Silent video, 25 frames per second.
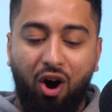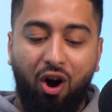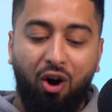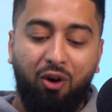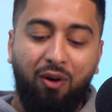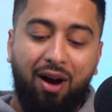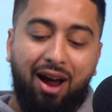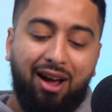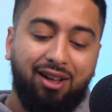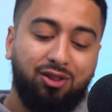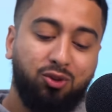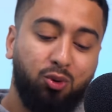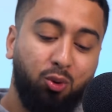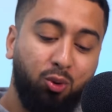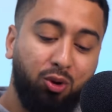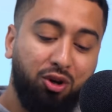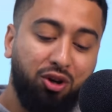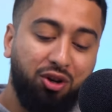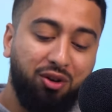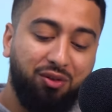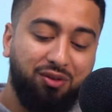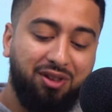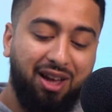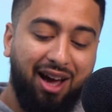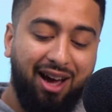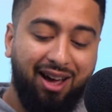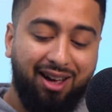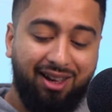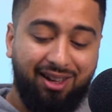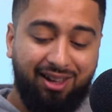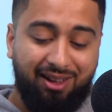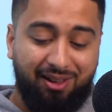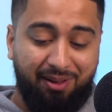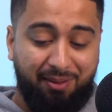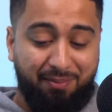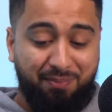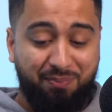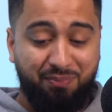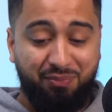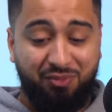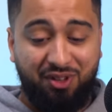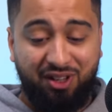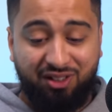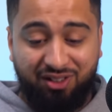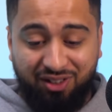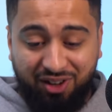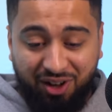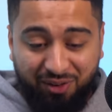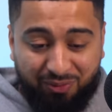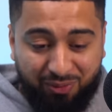All right, talking of that, um,
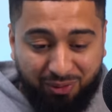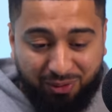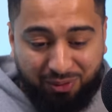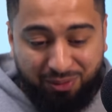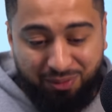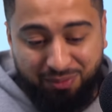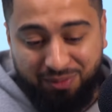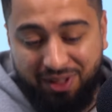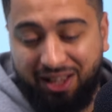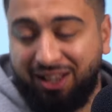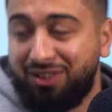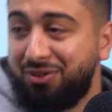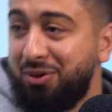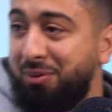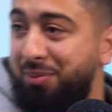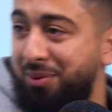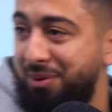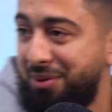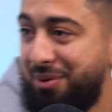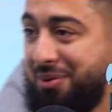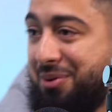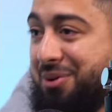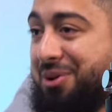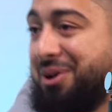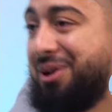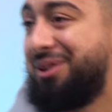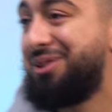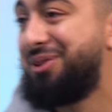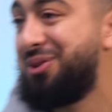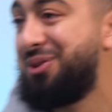there's another the next topic that we're going